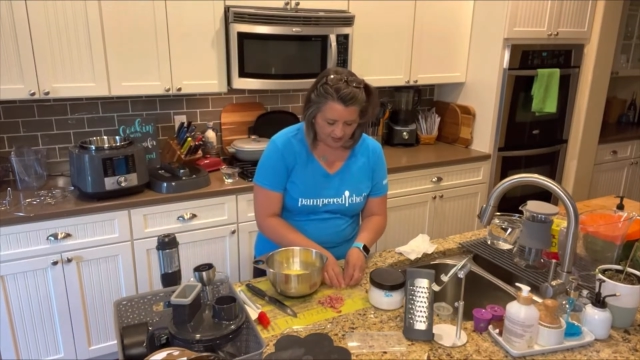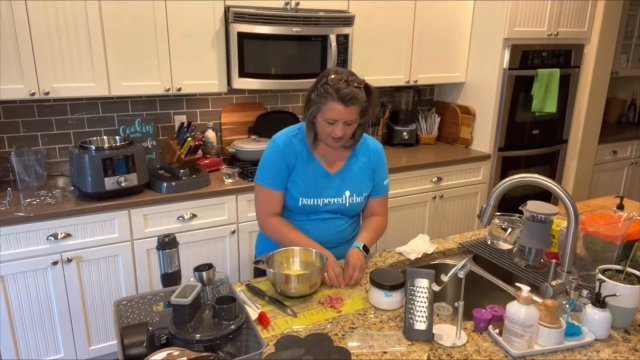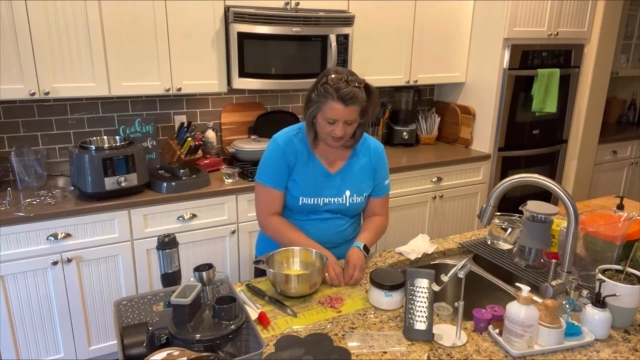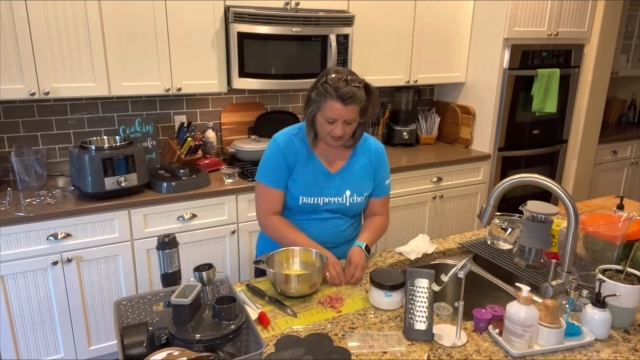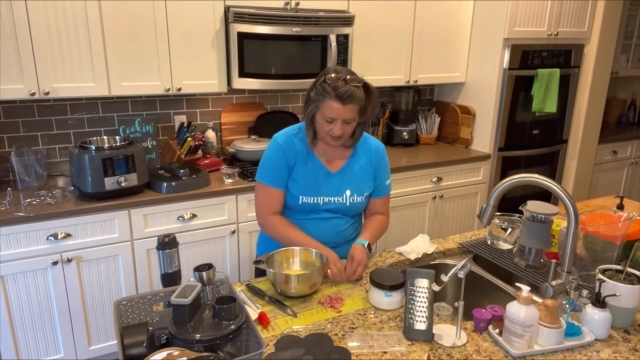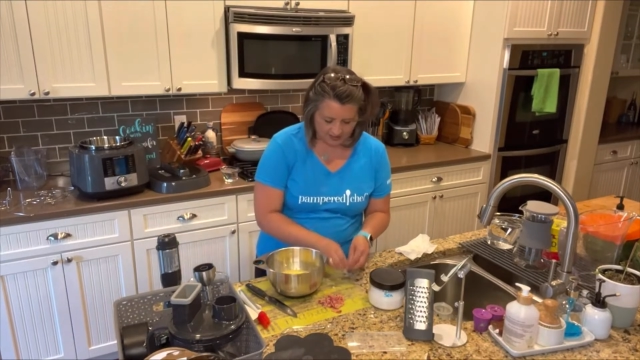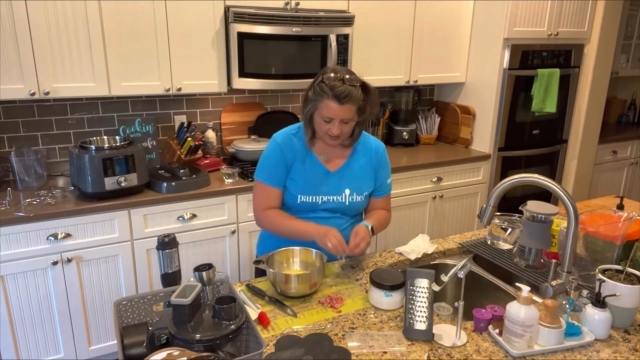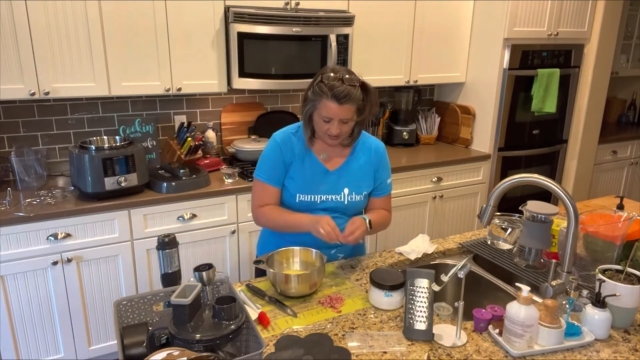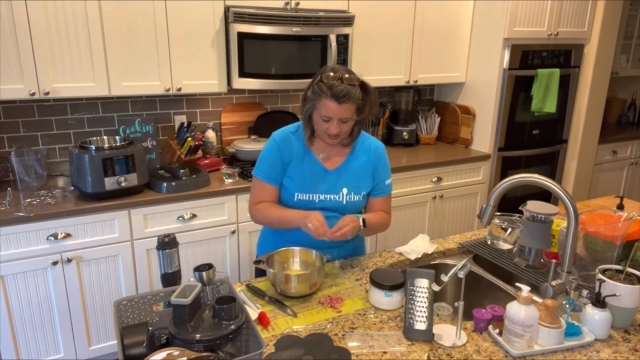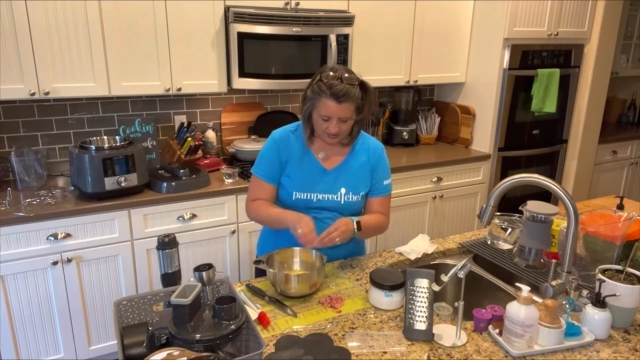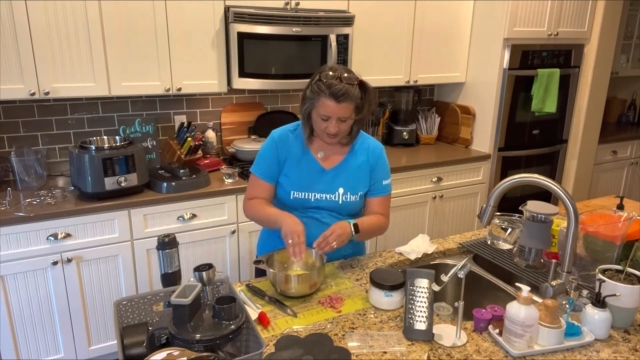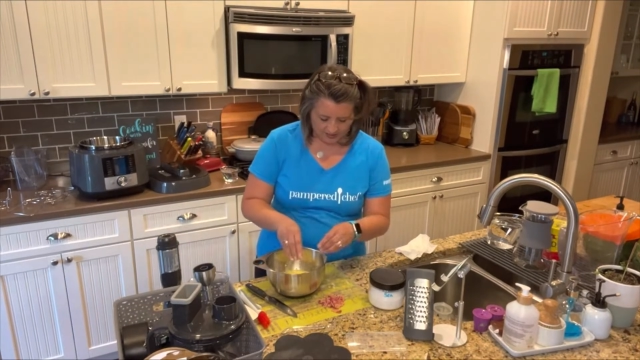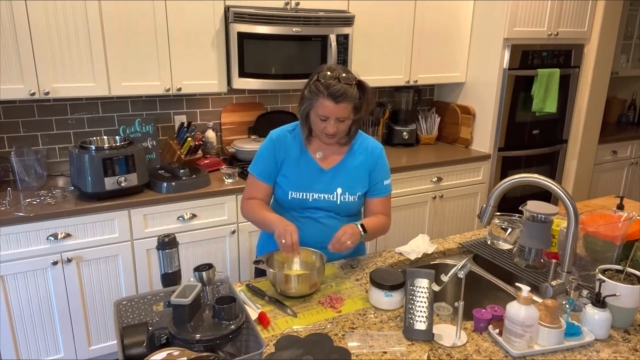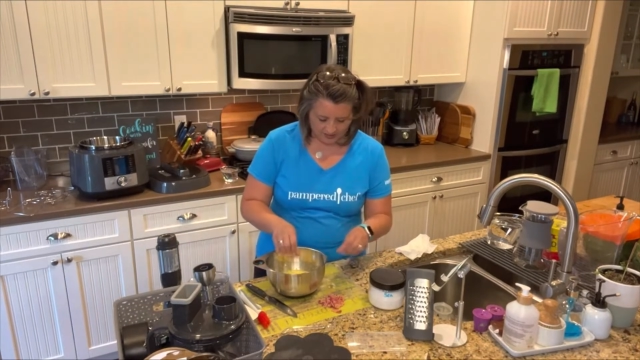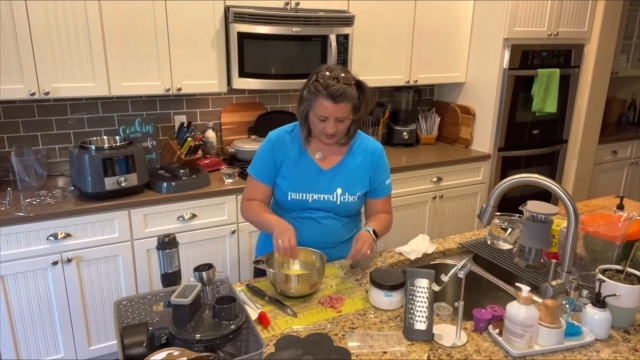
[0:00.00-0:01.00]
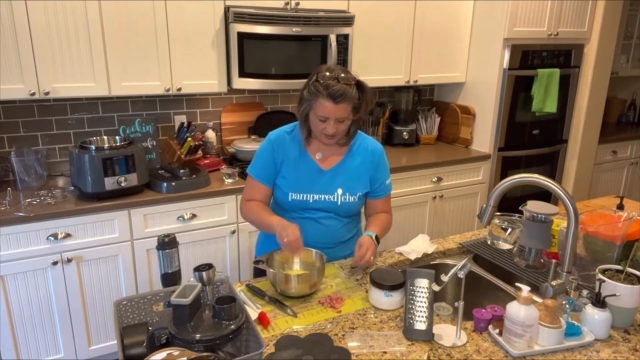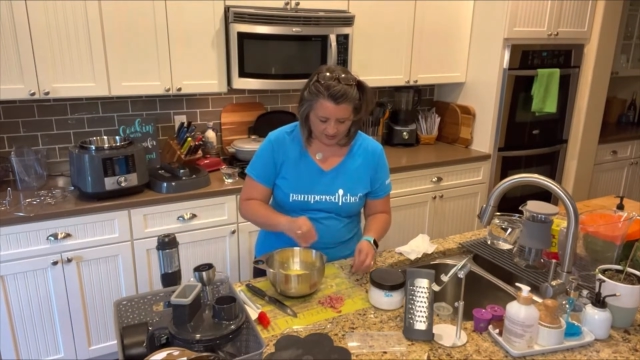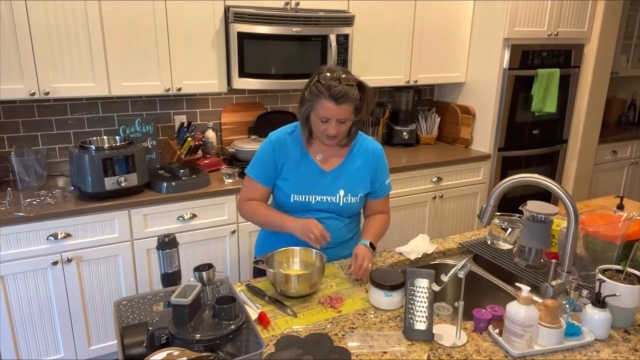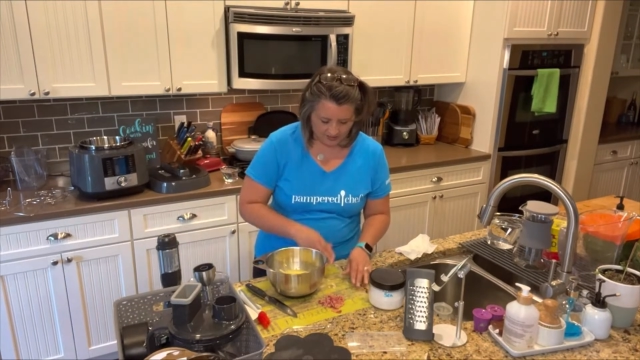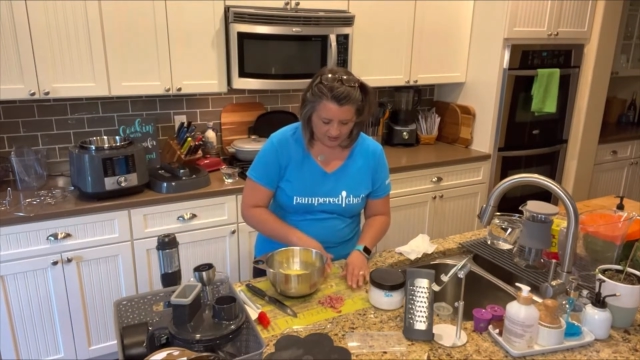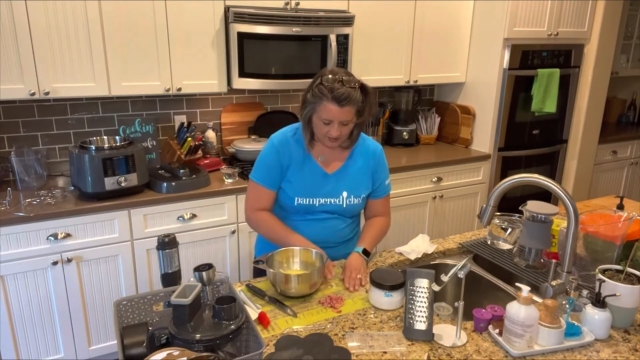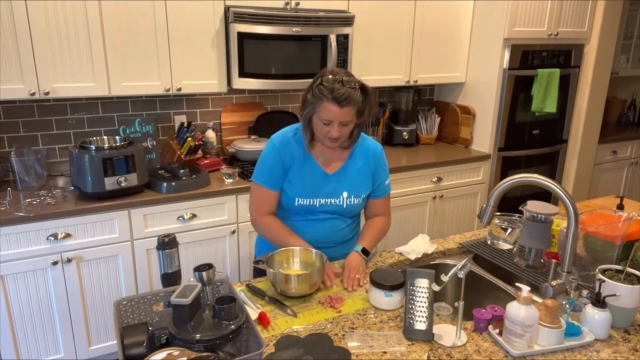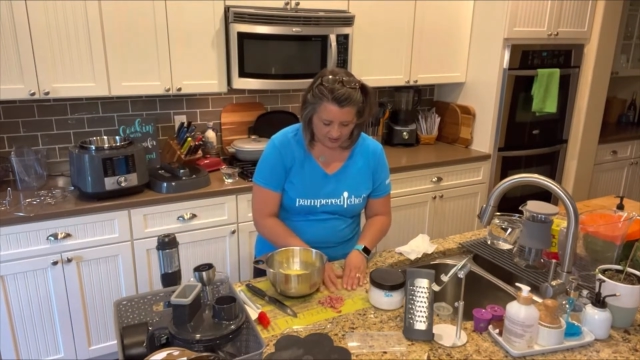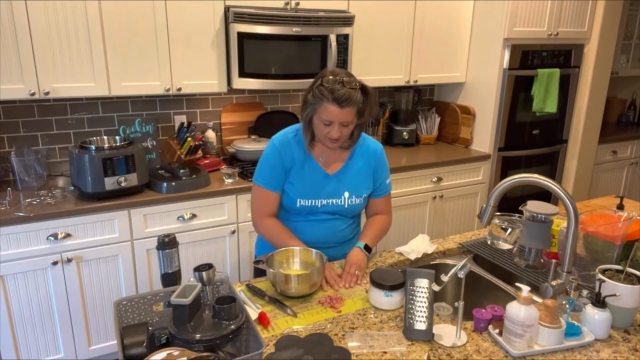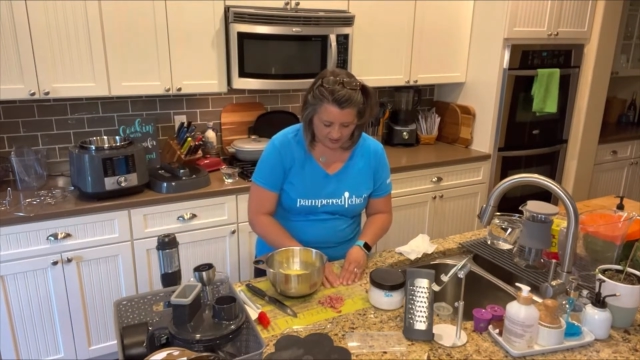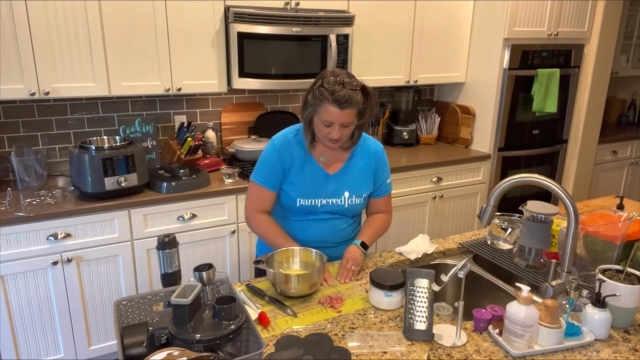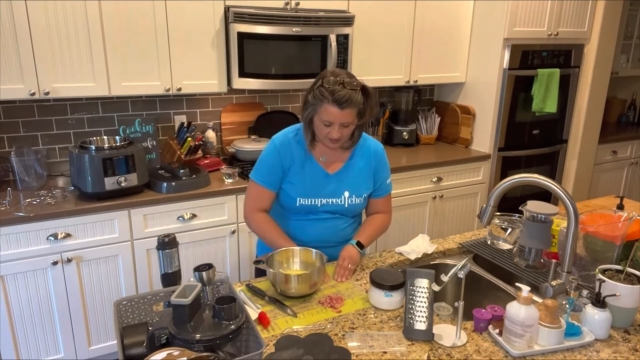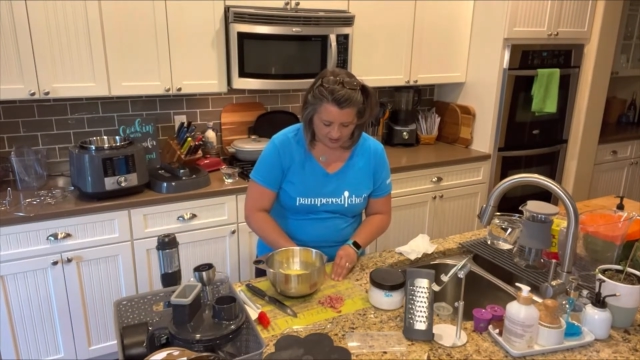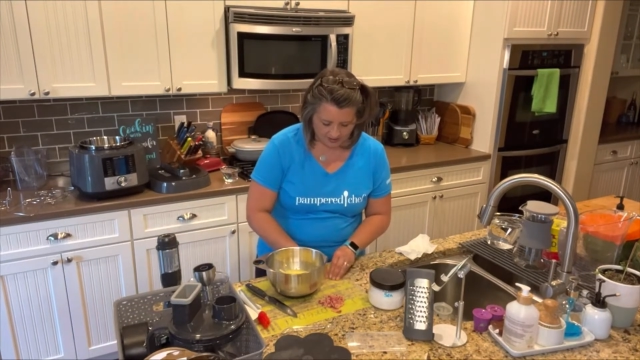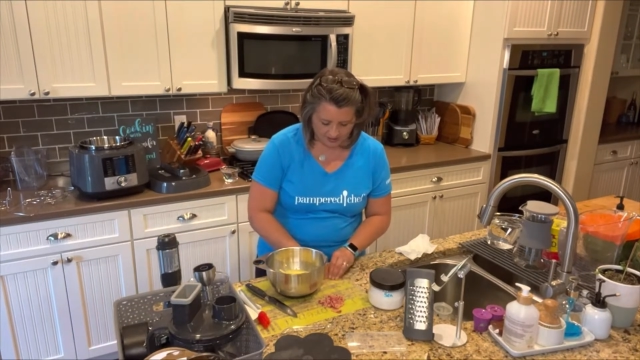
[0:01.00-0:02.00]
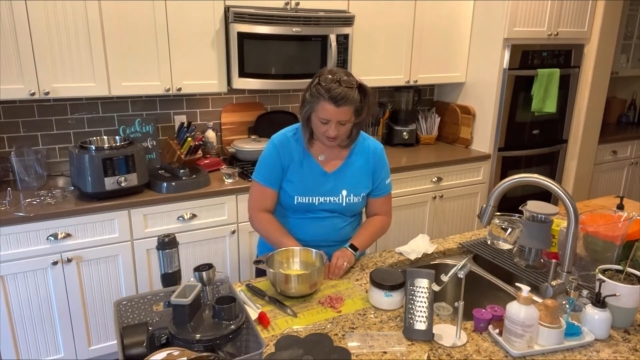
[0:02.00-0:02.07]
Nothing is said.